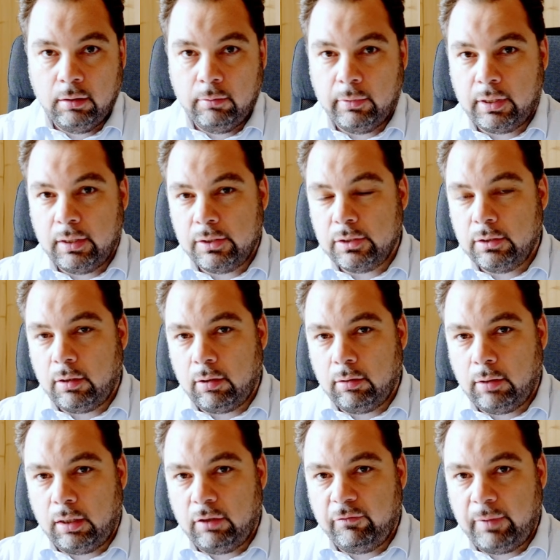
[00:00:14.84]
Because not
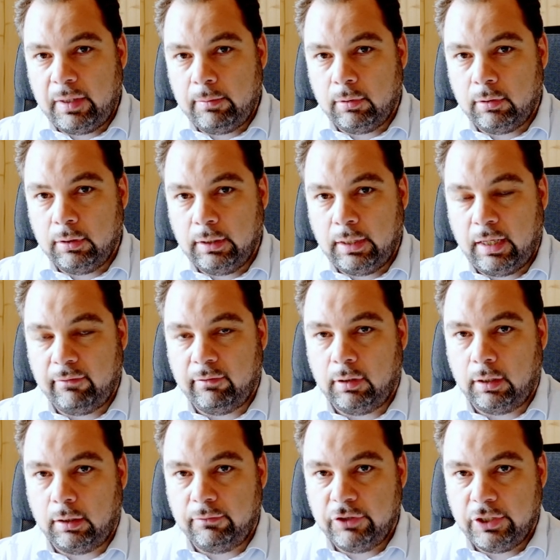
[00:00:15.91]
a lot of people have a
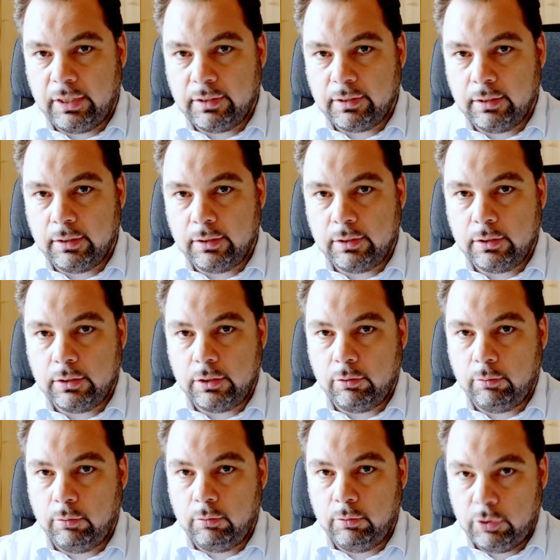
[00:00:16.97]
lot of chances to
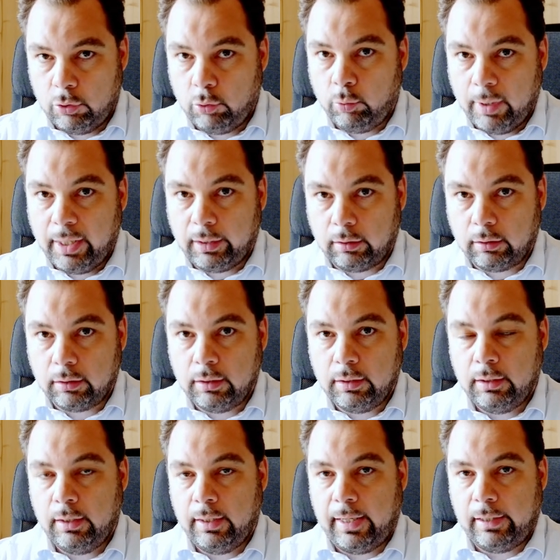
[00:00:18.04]
do well
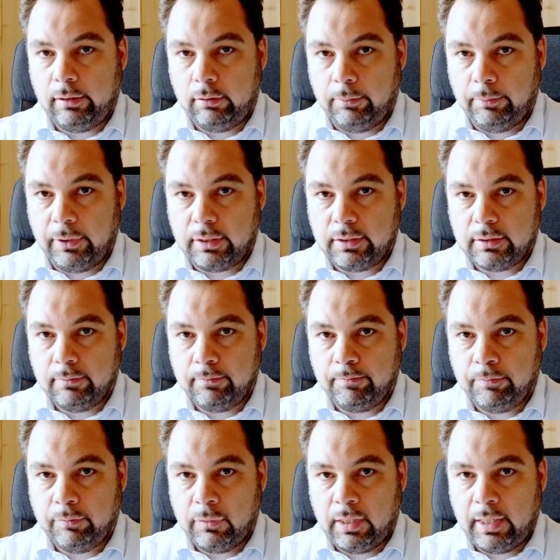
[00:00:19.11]
at Olympics.
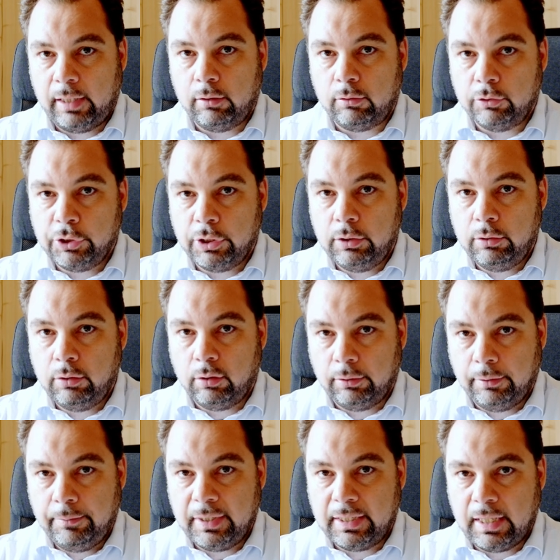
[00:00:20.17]
And although
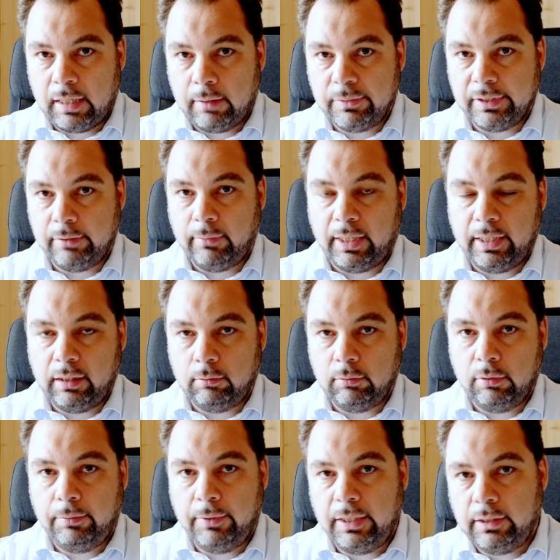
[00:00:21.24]
Olympic Games, in my
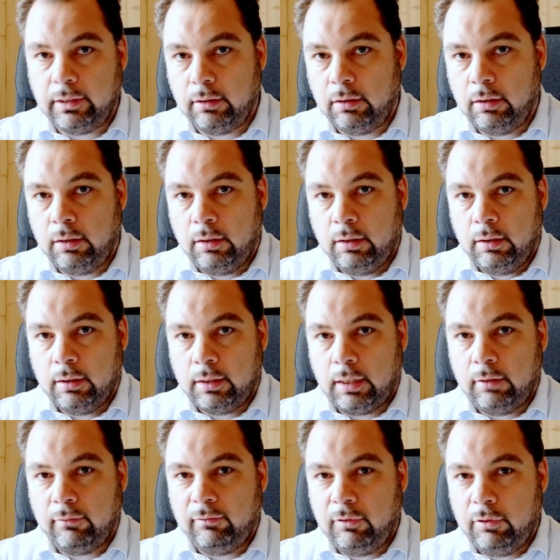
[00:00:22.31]
humble opinion,
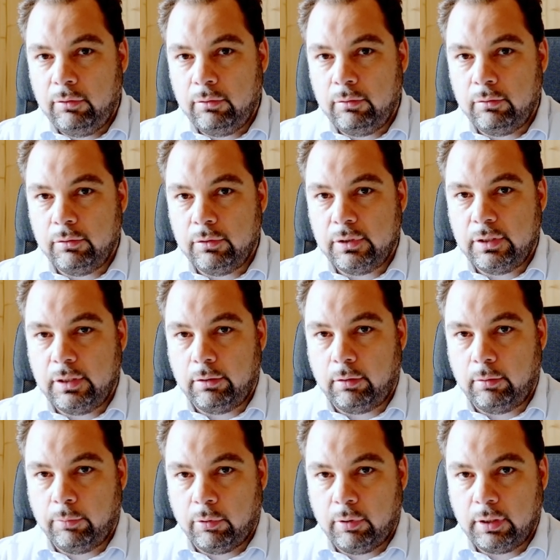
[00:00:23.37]
kind of lose their
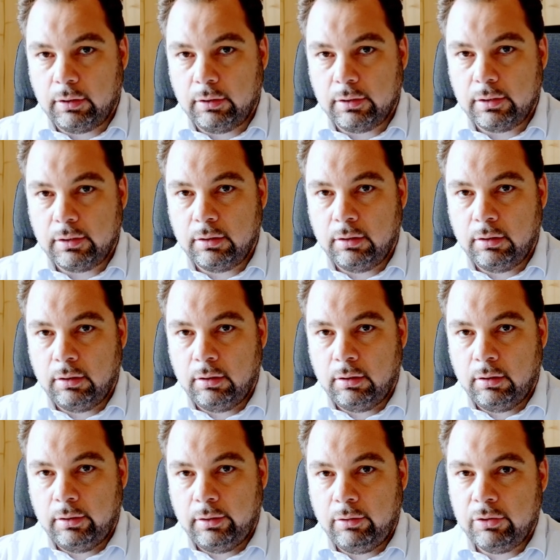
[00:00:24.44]
importance,
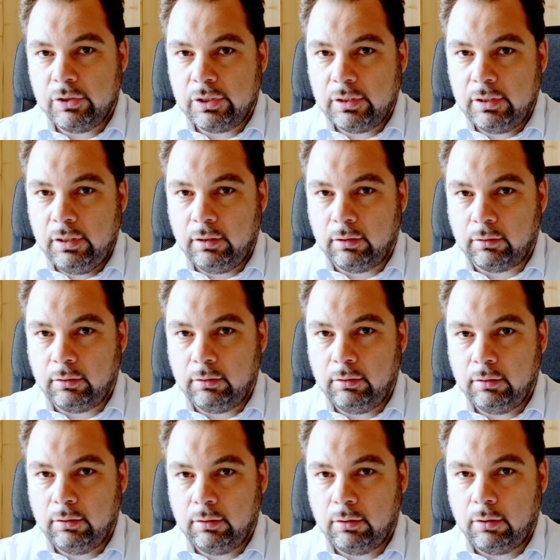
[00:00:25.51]
they're still
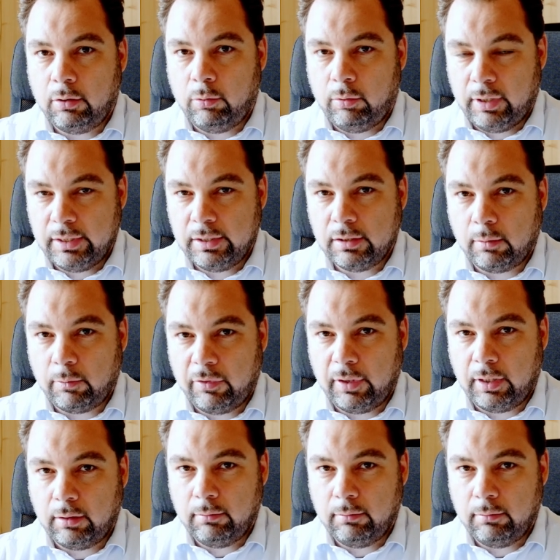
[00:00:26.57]
quite something.